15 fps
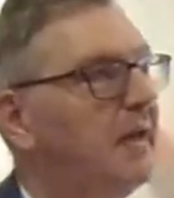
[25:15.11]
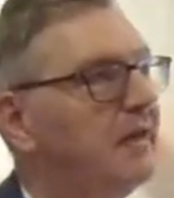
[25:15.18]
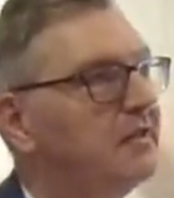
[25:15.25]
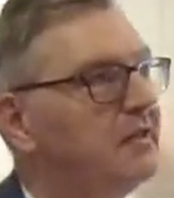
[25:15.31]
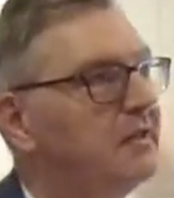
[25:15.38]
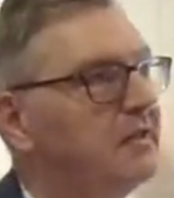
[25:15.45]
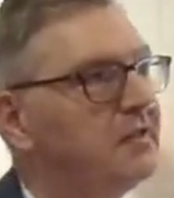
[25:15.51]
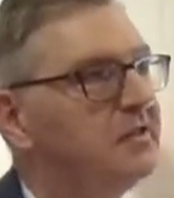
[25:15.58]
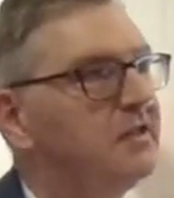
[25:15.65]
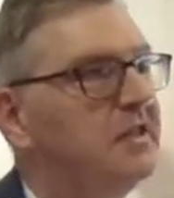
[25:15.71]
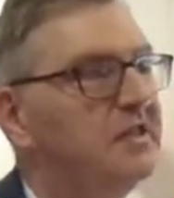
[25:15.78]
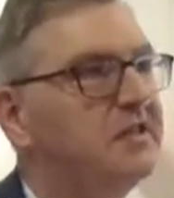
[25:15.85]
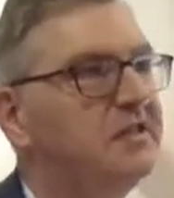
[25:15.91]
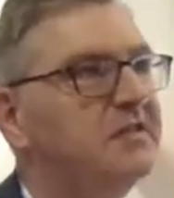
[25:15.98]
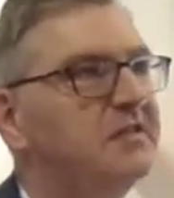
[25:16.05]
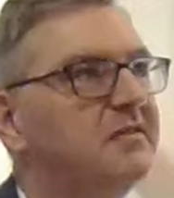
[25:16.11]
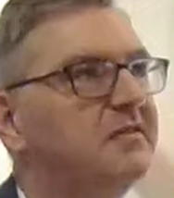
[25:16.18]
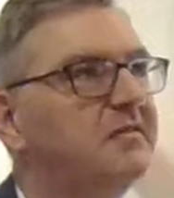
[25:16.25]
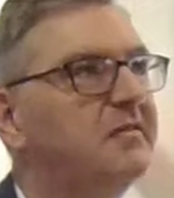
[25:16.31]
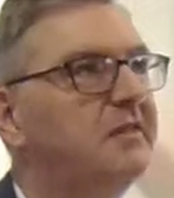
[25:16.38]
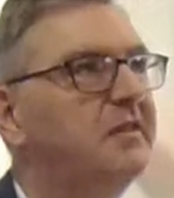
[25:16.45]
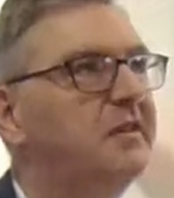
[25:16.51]
actually, it's
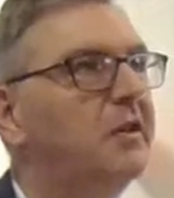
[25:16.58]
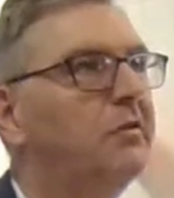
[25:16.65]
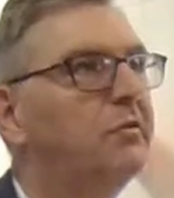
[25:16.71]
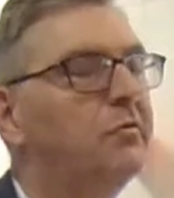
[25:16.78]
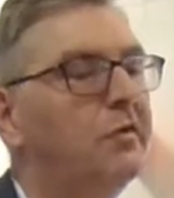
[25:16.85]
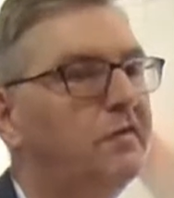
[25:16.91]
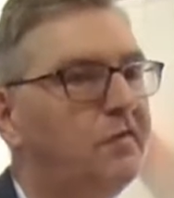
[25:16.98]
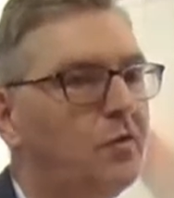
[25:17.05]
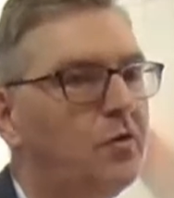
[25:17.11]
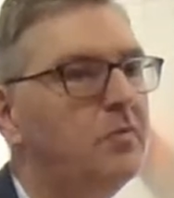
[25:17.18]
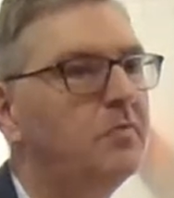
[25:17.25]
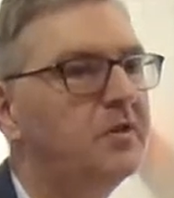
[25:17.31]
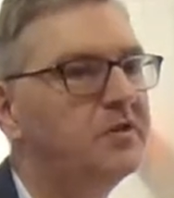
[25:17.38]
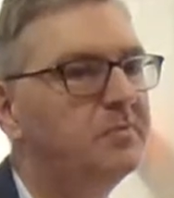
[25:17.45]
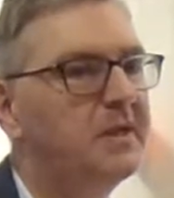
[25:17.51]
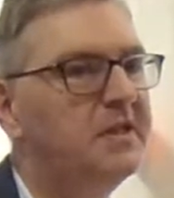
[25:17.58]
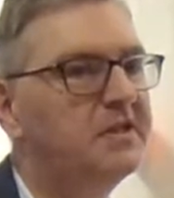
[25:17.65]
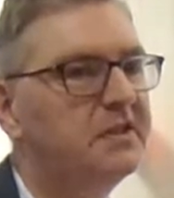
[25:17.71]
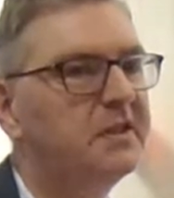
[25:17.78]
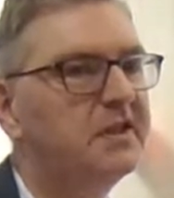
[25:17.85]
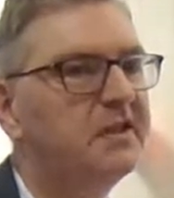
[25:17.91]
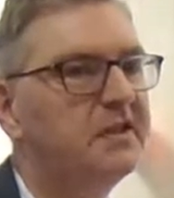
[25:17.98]
the Reformers
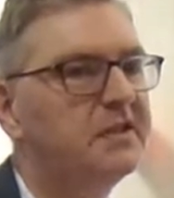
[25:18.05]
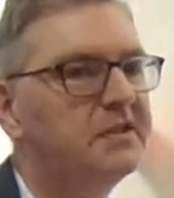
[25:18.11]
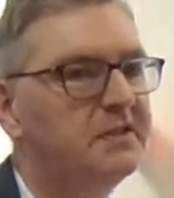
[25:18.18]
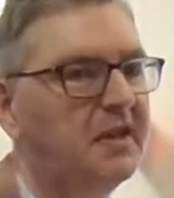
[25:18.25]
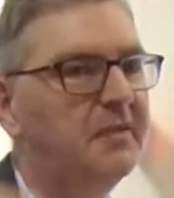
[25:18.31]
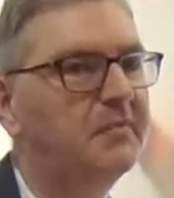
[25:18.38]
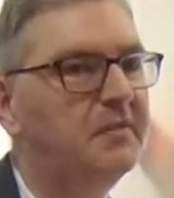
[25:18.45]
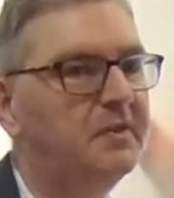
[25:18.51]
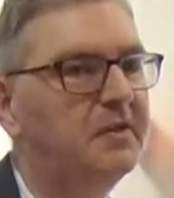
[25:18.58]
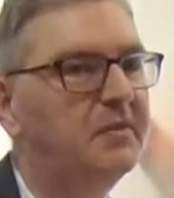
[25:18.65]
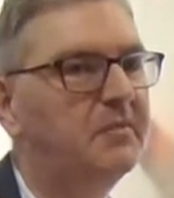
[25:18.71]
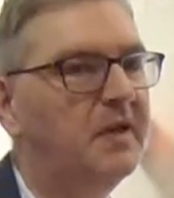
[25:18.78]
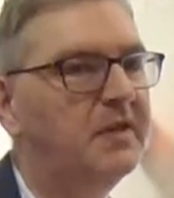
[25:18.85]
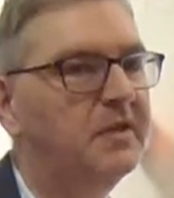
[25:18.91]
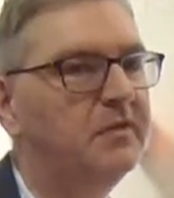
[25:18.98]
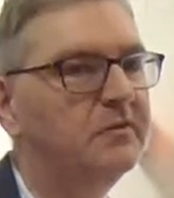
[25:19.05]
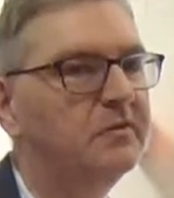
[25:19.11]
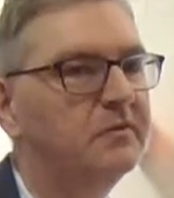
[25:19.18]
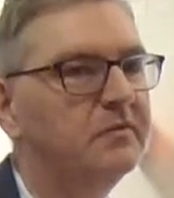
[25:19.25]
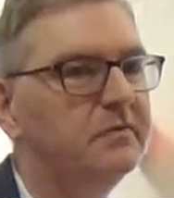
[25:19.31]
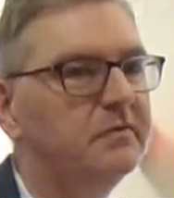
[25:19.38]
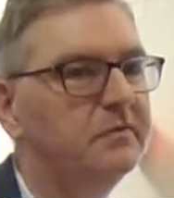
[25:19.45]
basically accept the medieval
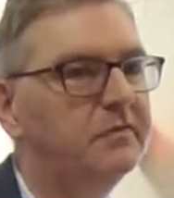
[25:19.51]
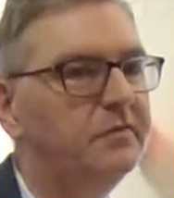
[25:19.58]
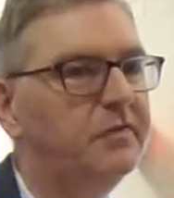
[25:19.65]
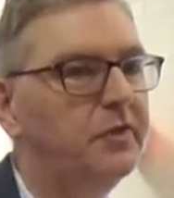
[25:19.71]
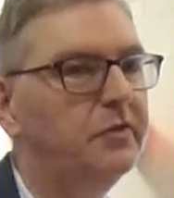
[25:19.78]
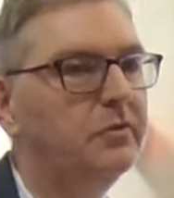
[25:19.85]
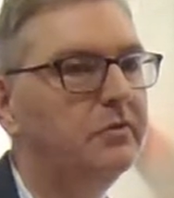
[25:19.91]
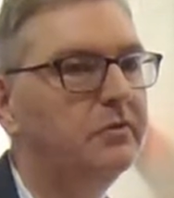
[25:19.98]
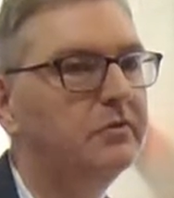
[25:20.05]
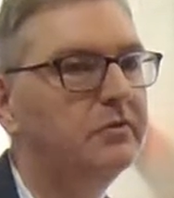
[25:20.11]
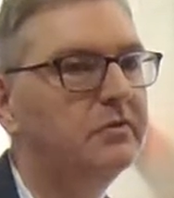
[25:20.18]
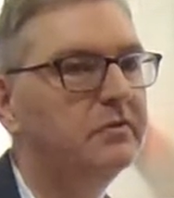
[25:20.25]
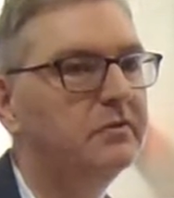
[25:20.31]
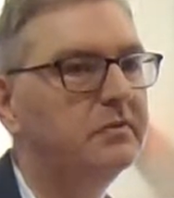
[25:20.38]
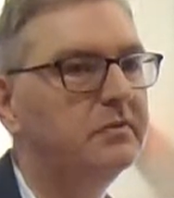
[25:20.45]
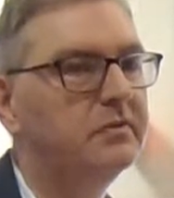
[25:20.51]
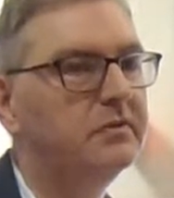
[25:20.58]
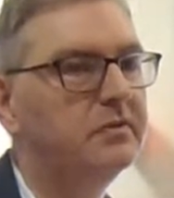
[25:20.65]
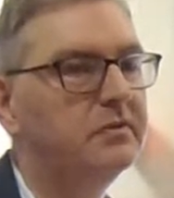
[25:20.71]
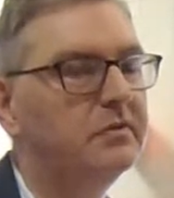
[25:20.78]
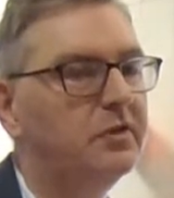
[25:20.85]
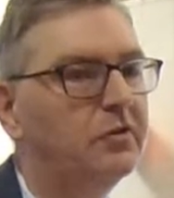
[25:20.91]
view.
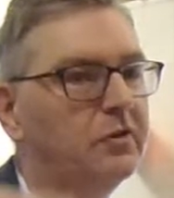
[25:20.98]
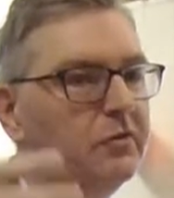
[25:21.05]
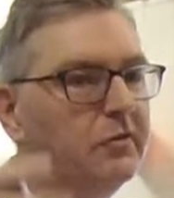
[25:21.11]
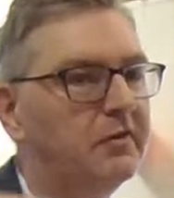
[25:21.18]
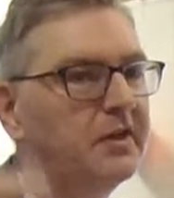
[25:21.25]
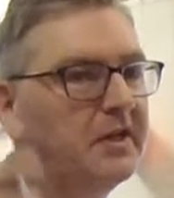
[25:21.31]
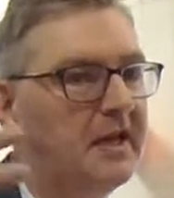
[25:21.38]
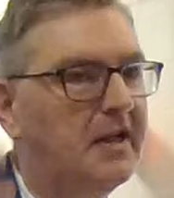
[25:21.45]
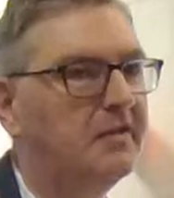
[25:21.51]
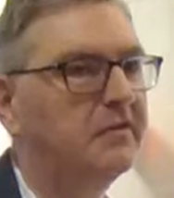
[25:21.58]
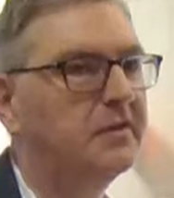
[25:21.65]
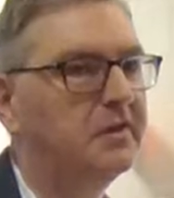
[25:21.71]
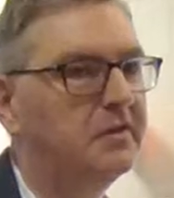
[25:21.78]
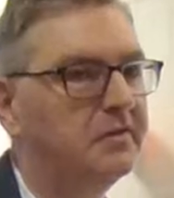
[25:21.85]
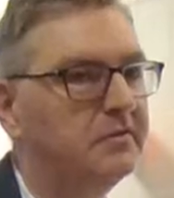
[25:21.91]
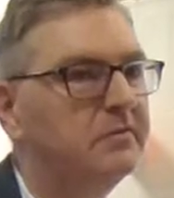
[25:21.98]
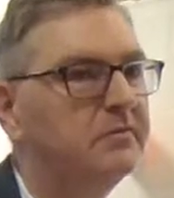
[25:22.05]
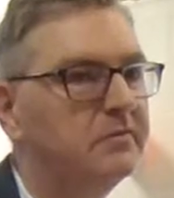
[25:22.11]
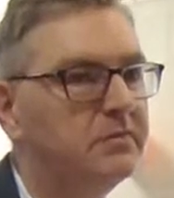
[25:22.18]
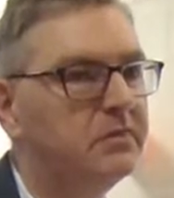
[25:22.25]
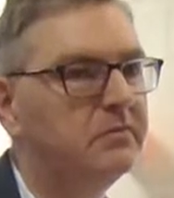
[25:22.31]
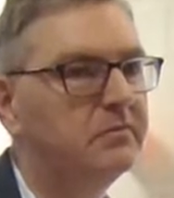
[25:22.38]
Luther, Calvin,
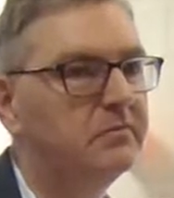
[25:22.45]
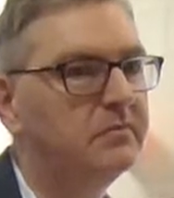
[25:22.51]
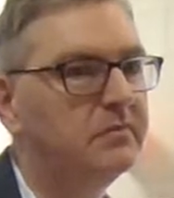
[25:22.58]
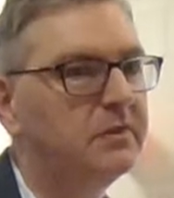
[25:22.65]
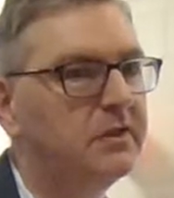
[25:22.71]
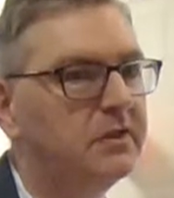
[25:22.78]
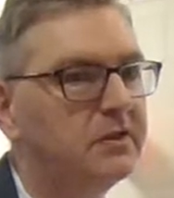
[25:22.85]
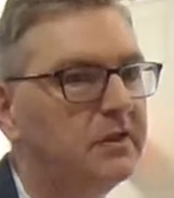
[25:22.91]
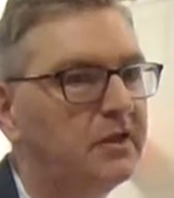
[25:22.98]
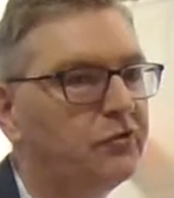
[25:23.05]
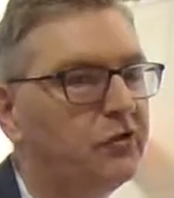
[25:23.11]
etc.